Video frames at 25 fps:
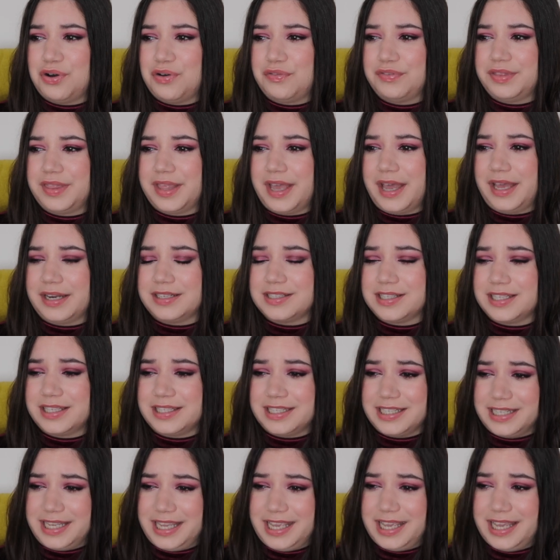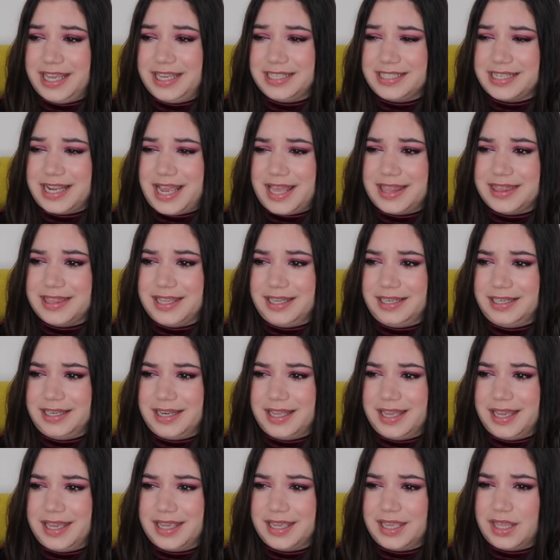of that kit and then
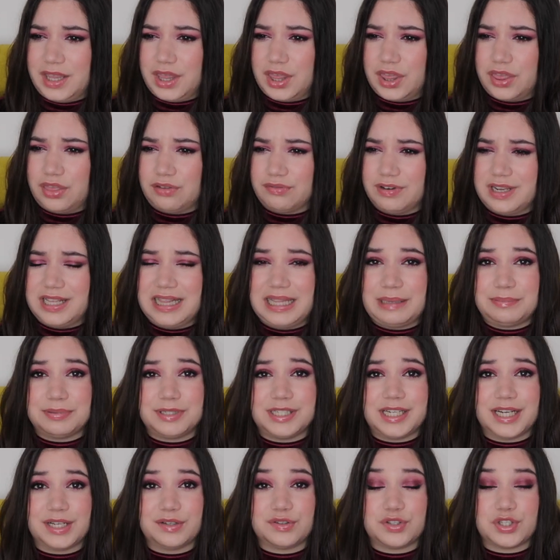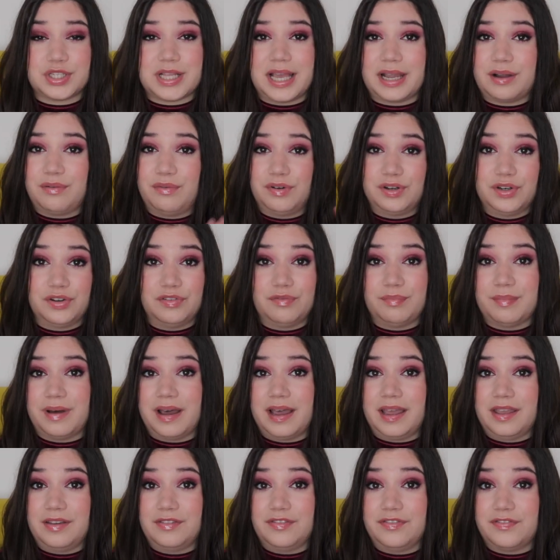like 3 lipsticks was like one of
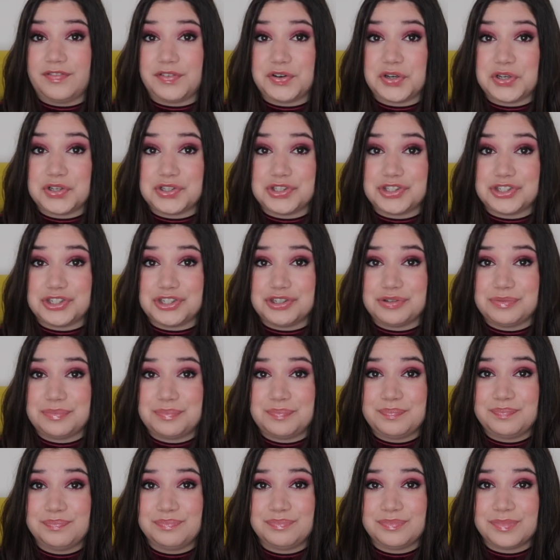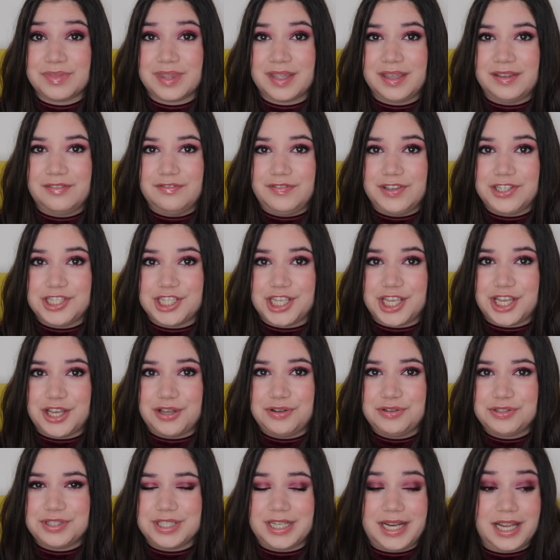my first videos.